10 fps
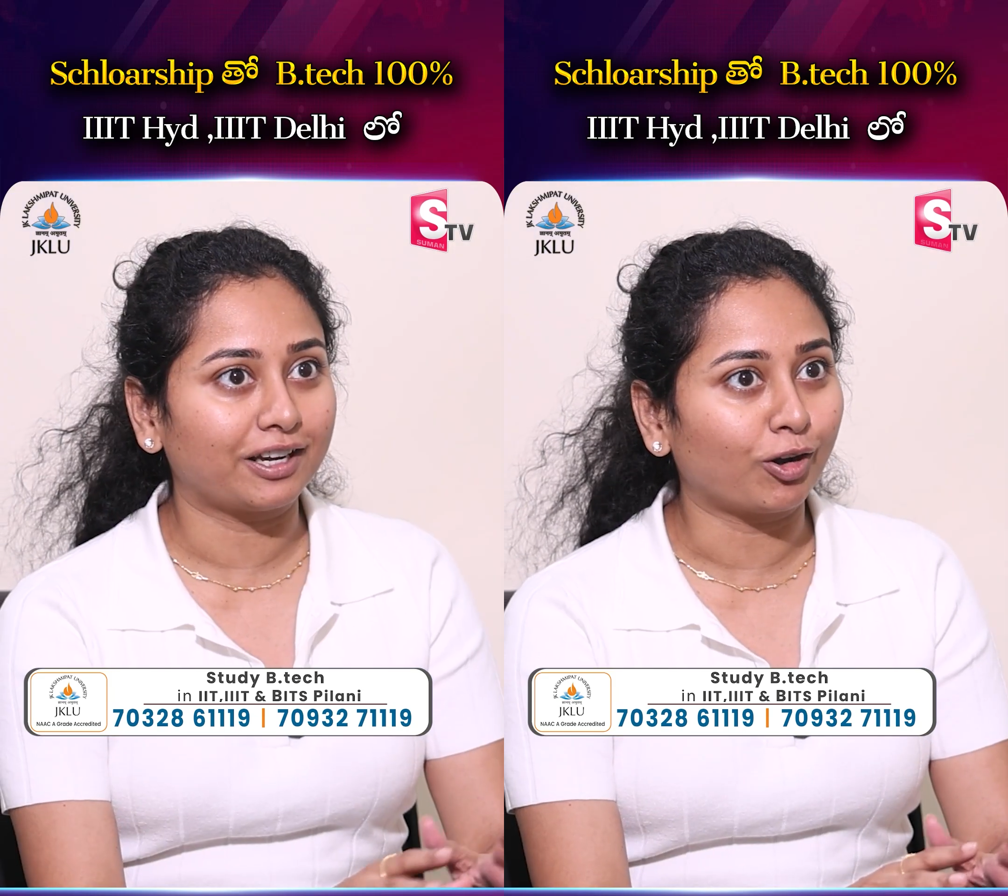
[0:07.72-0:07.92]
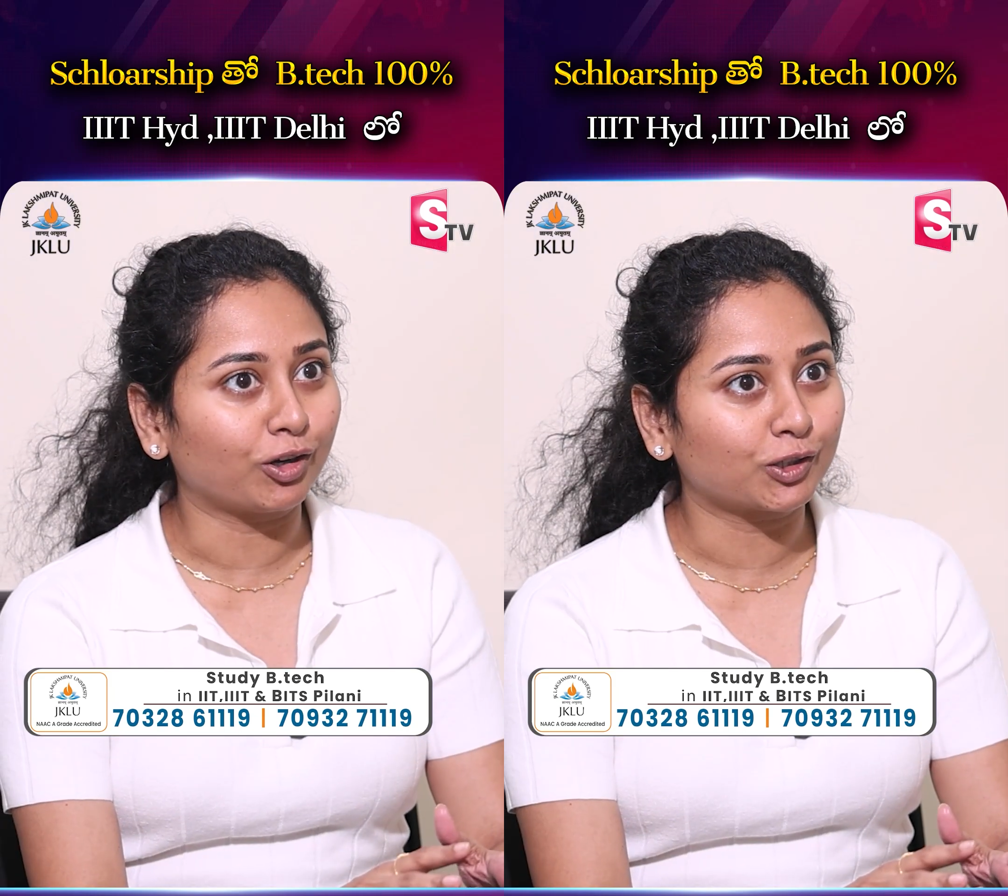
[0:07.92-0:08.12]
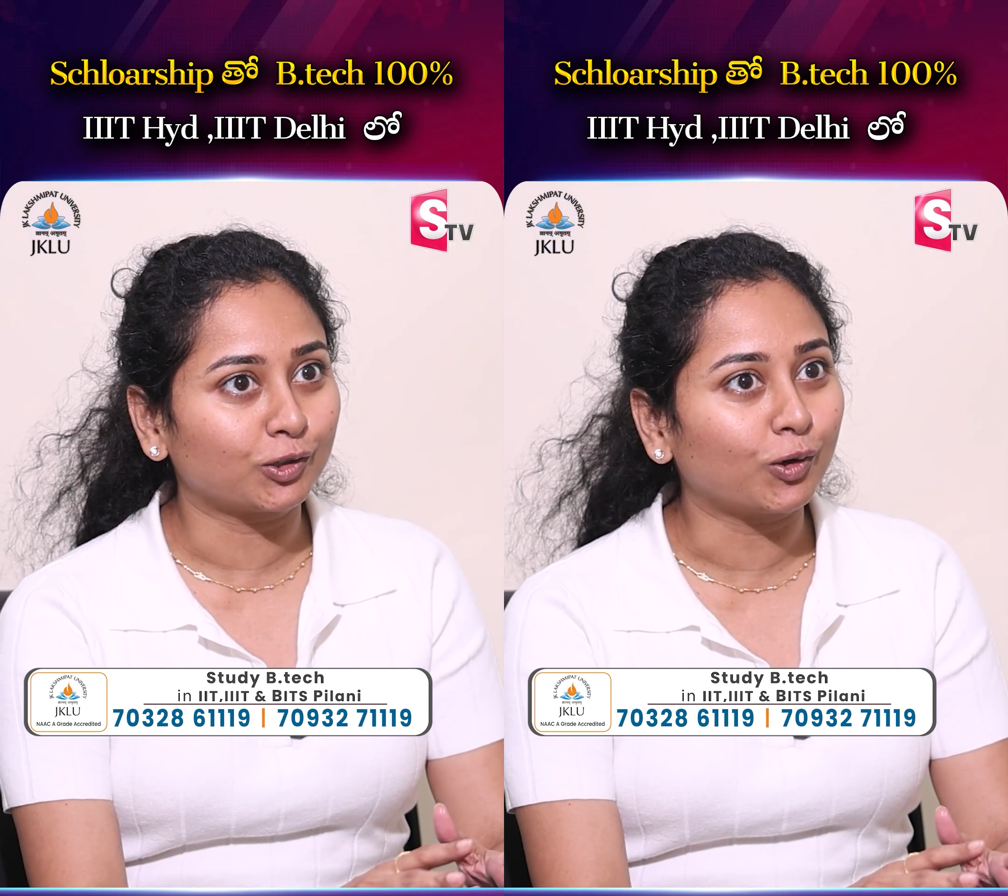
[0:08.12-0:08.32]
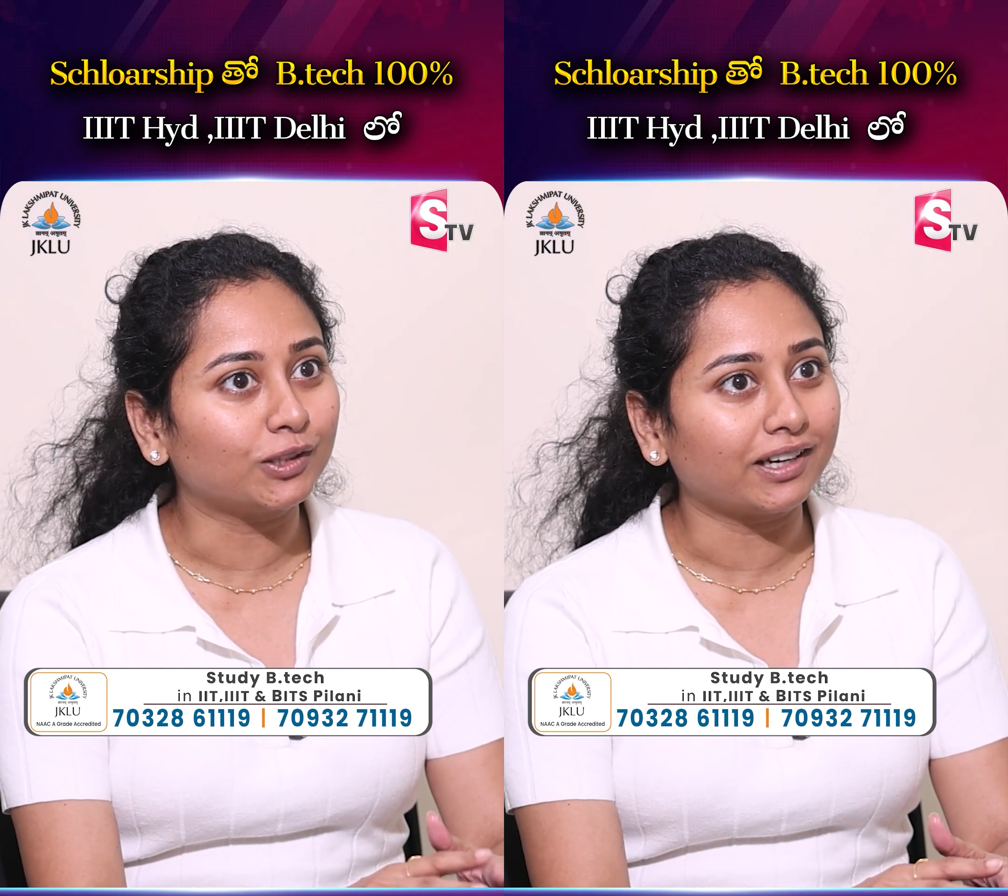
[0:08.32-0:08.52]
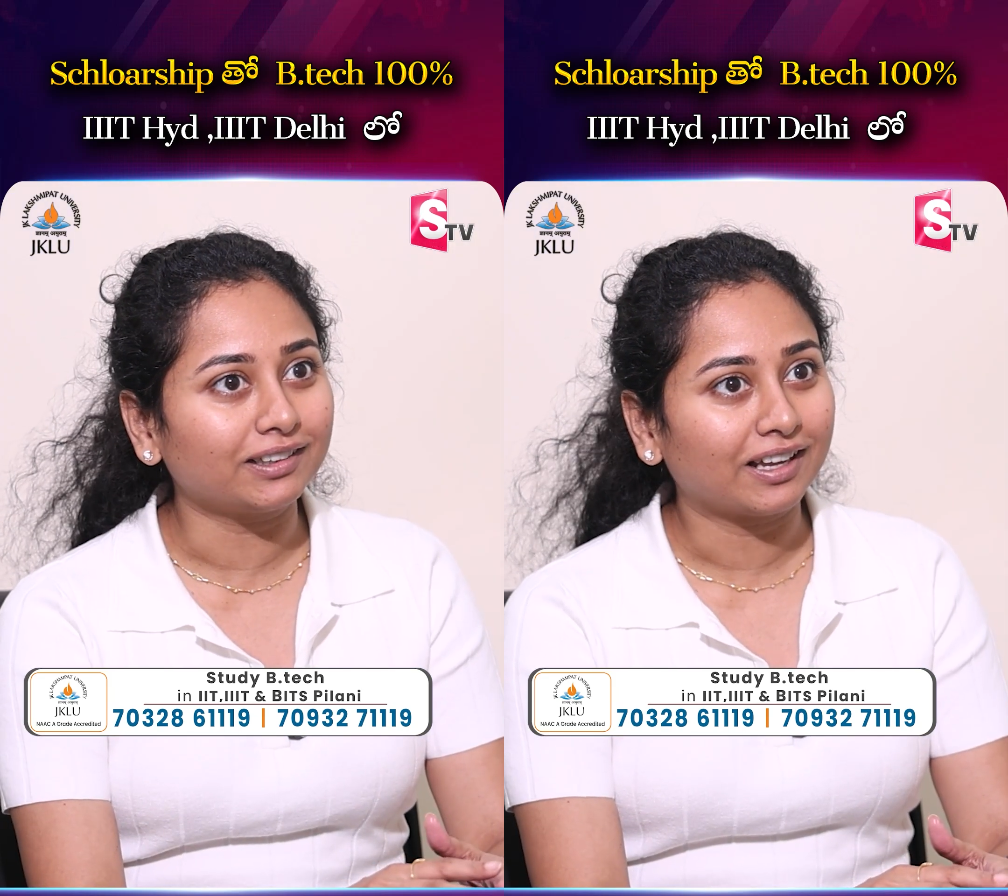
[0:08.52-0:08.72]
I got to know
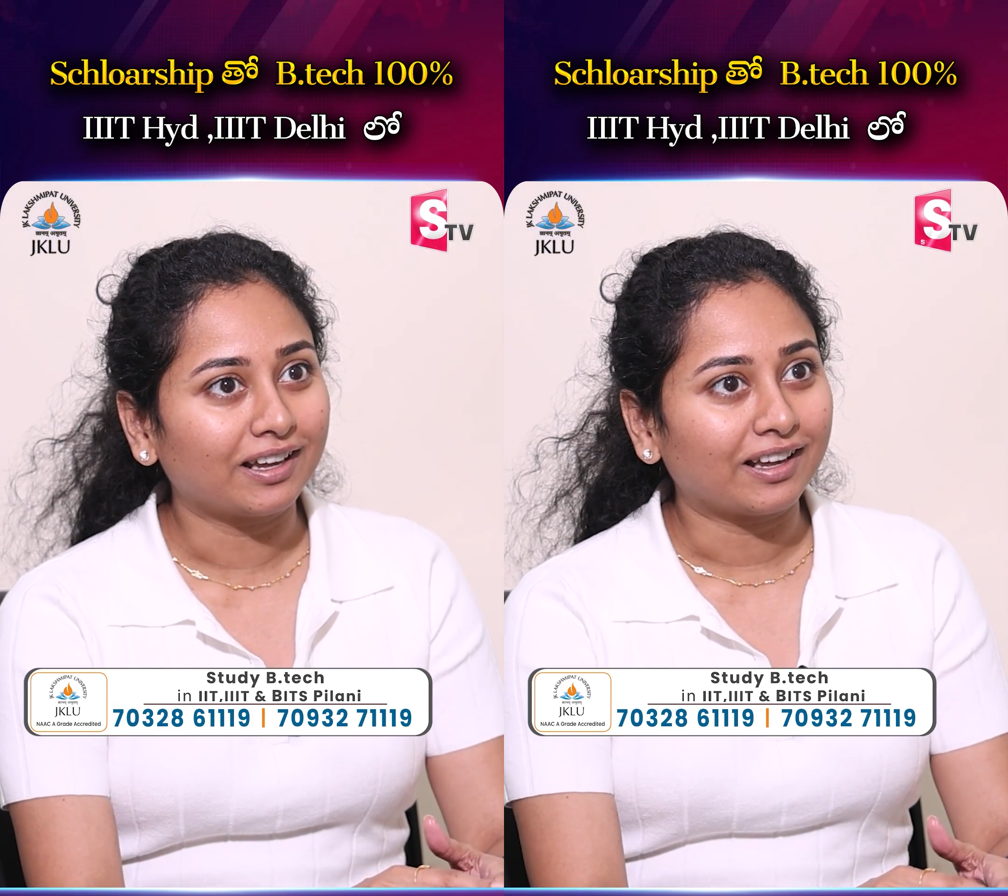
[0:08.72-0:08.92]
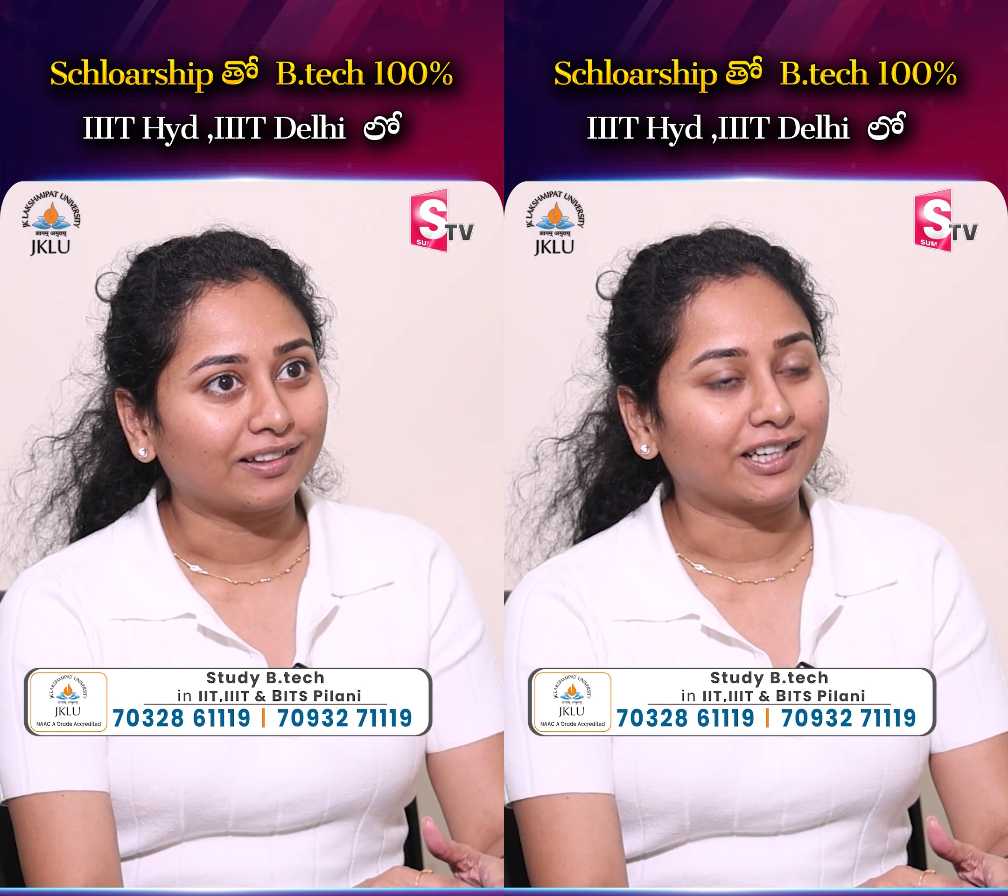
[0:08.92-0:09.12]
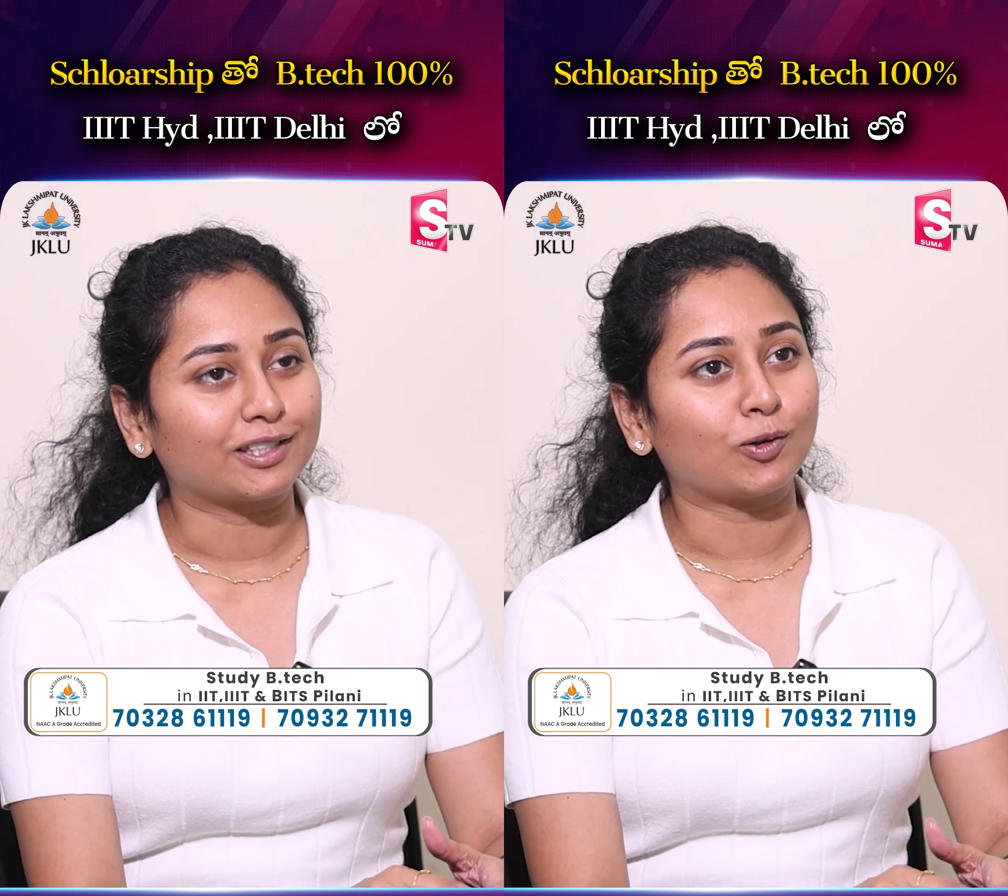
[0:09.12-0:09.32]
that there